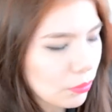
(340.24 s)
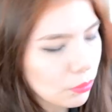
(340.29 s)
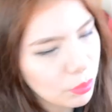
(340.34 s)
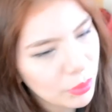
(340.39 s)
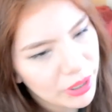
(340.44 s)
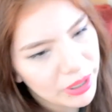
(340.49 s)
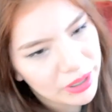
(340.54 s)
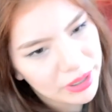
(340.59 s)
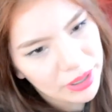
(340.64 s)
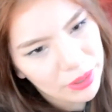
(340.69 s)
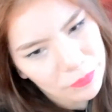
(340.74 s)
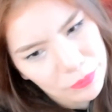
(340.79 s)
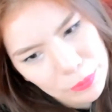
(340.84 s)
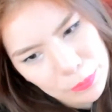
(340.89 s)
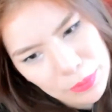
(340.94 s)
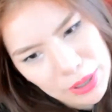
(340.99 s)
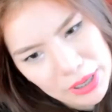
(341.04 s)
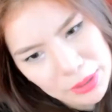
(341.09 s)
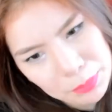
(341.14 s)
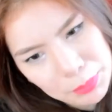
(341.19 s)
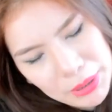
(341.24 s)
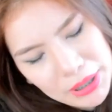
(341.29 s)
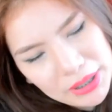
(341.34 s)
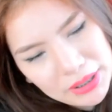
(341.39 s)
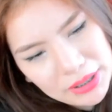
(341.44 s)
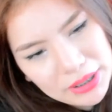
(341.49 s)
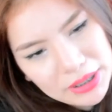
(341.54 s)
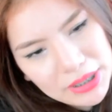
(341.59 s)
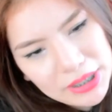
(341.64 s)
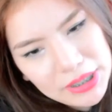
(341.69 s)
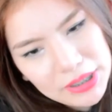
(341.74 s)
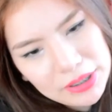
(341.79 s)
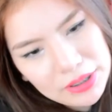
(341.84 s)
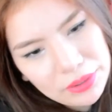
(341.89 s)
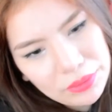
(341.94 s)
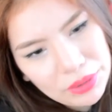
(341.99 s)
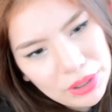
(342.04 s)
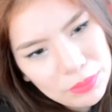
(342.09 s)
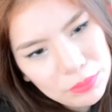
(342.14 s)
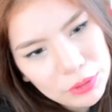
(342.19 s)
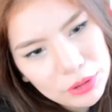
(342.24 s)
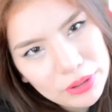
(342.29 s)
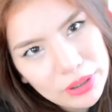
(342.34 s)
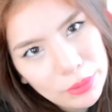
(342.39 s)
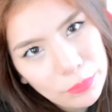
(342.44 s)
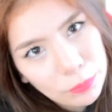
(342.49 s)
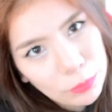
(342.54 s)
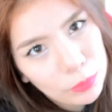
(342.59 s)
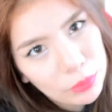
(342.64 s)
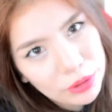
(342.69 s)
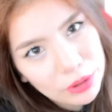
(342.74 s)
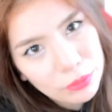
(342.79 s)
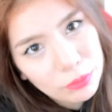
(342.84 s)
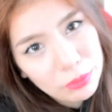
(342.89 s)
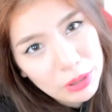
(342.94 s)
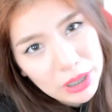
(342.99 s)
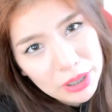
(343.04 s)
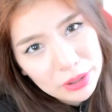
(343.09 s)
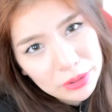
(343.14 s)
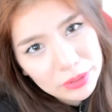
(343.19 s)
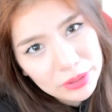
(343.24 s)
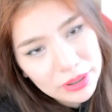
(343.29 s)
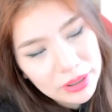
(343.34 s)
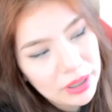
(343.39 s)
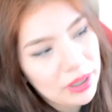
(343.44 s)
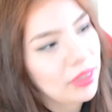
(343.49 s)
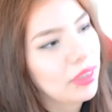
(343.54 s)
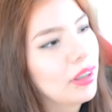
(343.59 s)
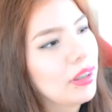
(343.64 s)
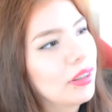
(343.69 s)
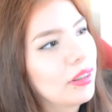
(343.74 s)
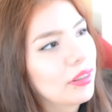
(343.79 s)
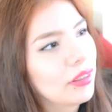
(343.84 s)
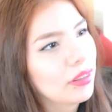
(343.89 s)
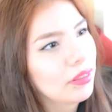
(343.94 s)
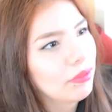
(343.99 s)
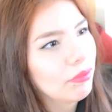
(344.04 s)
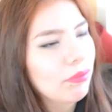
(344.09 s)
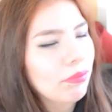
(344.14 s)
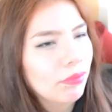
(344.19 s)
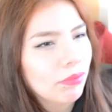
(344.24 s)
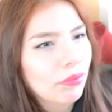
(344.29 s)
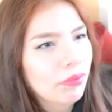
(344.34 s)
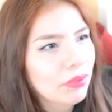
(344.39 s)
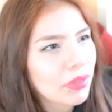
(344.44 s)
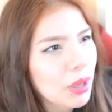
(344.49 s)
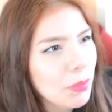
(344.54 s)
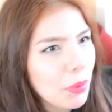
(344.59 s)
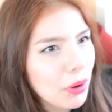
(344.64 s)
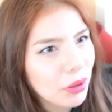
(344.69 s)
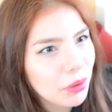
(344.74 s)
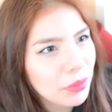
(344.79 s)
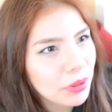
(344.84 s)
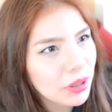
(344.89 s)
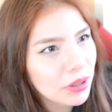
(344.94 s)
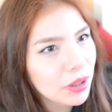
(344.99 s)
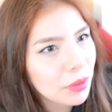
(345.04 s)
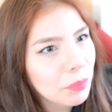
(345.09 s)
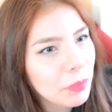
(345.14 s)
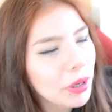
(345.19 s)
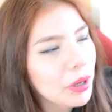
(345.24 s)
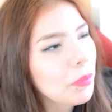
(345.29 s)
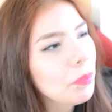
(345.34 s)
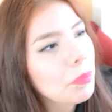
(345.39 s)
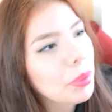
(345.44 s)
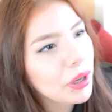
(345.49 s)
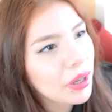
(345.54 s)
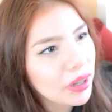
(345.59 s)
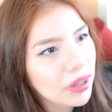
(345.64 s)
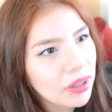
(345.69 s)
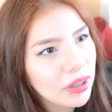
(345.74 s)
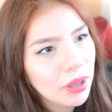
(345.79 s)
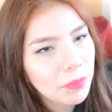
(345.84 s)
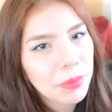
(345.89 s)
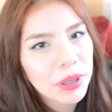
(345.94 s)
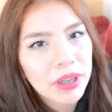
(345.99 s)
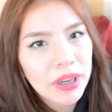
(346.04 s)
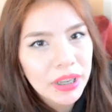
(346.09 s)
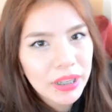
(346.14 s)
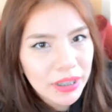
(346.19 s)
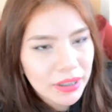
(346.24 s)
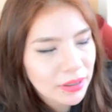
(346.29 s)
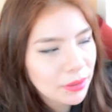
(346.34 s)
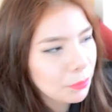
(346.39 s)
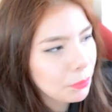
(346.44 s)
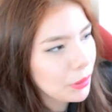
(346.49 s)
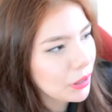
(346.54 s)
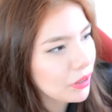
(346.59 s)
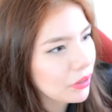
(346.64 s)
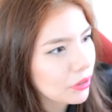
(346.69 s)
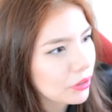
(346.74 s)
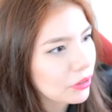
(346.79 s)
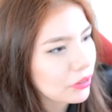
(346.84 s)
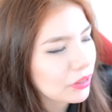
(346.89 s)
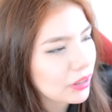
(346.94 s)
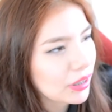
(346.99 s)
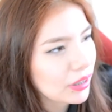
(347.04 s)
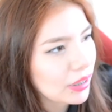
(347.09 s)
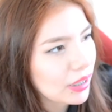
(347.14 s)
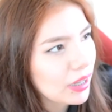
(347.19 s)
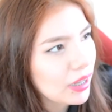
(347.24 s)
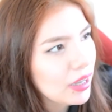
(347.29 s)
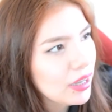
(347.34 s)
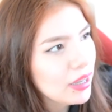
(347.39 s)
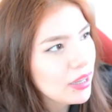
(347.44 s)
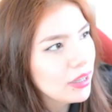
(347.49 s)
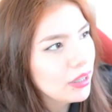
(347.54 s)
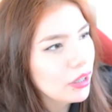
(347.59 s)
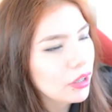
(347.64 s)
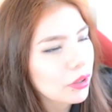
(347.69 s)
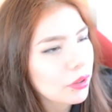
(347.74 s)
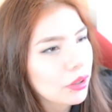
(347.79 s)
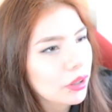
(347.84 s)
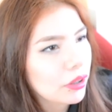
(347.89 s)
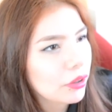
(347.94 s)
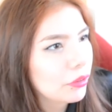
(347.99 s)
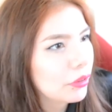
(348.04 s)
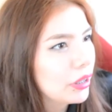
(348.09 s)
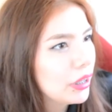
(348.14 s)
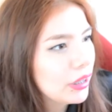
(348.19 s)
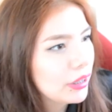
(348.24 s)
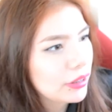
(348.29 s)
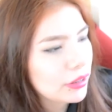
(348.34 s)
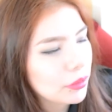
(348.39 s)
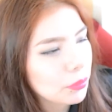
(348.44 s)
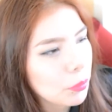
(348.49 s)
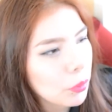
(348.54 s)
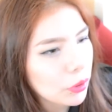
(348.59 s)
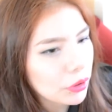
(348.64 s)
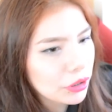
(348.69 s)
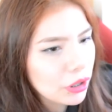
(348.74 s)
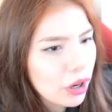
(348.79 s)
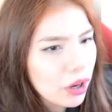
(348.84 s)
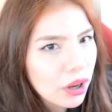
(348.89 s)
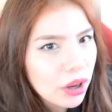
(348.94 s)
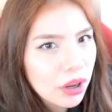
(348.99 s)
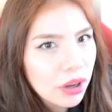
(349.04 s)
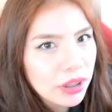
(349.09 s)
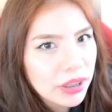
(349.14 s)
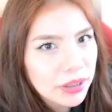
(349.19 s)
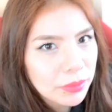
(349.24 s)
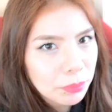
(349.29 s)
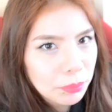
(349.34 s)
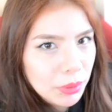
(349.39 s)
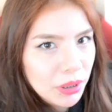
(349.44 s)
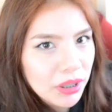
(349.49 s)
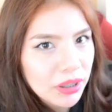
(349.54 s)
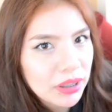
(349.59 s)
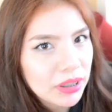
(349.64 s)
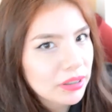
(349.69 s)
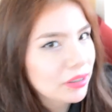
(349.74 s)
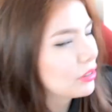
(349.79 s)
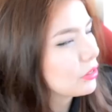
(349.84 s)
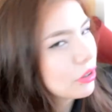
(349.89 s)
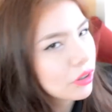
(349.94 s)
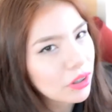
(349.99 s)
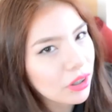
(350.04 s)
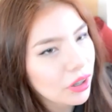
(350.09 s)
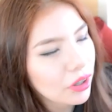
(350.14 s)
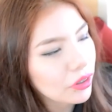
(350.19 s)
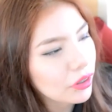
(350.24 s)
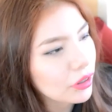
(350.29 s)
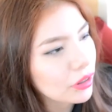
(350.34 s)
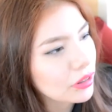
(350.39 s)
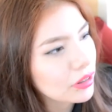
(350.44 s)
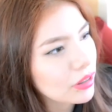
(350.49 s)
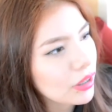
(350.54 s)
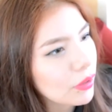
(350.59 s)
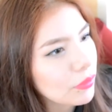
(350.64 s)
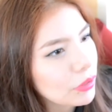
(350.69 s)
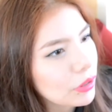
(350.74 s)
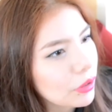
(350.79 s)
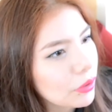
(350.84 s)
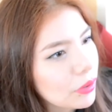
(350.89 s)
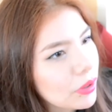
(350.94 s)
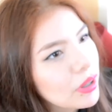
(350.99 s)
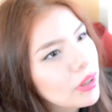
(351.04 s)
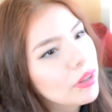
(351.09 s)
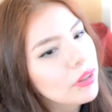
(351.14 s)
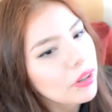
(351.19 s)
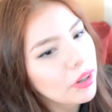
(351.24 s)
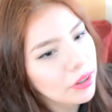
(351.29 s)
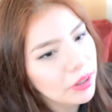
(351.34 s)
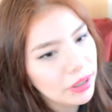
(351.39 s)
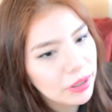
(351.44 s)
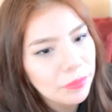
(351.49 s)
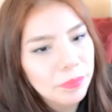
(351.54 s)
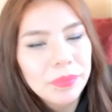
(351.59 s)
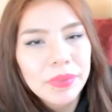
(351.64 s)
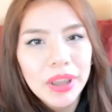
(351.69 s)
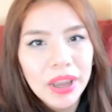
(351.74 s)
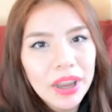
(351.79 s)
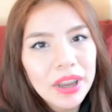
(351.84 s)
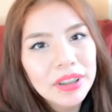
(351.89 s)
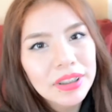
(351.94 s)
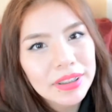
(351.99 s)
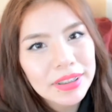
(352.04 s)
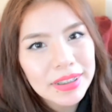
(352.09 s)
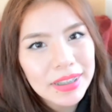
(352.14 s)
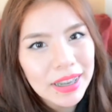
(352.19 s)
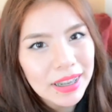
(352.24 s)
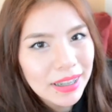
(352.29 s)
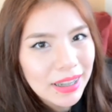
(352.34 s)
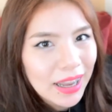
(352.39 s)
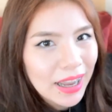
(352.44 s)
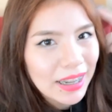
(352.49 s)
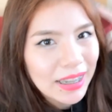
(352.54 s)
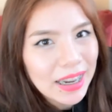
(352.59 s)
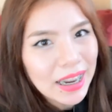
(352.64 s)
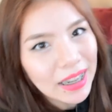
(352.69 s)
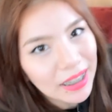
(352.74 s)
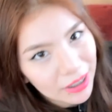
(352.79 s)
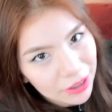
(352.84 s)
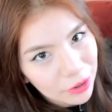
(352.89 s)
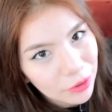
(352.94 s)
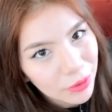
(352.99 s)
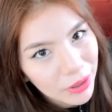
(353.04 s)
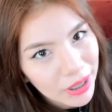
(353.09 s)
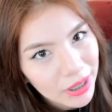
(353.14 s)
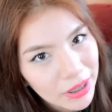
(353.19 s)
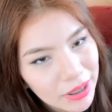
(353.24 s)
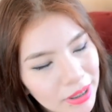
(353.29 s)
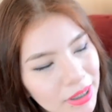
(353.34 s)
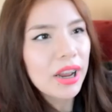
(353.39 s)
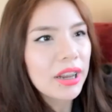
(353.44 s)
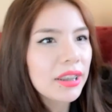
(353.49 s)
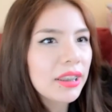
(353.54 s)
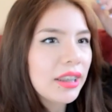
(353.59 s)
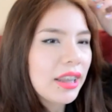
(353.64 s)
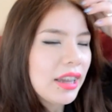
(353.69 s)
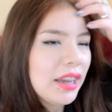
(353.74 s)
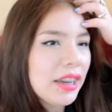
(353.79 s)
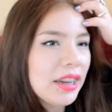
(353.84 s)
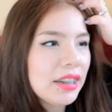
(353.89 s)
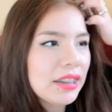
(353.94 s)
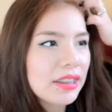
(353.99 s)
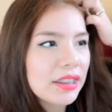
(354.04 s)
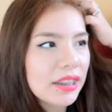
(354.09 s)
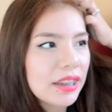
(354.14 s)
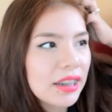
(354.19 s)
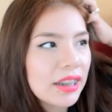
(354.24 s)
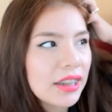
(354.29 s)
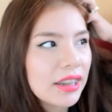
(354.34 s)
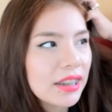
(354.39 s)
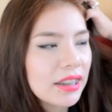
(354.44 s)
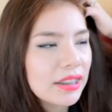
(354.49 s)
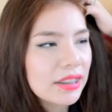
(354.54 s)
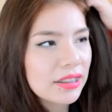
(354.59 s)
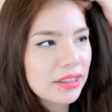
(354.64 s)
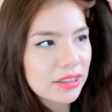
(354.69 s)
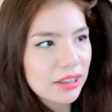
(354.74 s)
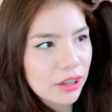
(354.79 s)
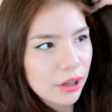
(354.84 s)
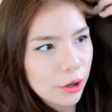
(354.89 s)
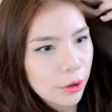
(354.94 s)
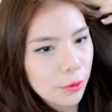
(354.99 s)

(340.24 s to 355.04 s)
When if you had picked a teaser of them just like fooling around, I think that probably would have done better. But I mean, I guess picking the girls like that, you know, it creates more talk and buzz and all that other good stuff. So, all right, I understand. I got it. Okay. I liked is